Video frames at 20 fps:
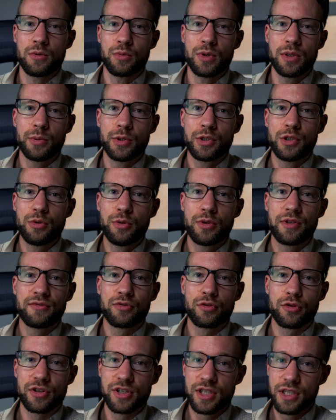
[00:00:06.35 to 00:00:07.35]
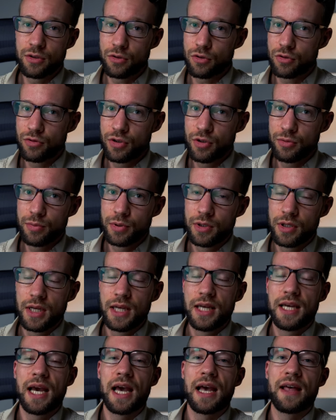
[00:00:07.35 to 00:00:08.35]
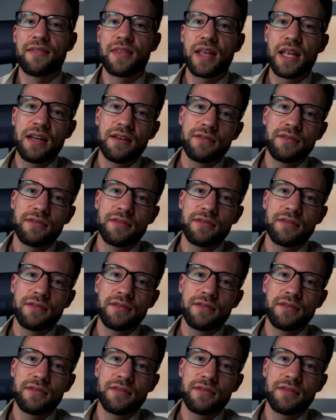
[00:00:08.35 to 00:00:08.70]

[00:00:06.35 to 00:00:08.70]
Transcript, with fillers: We will do it for a single group and then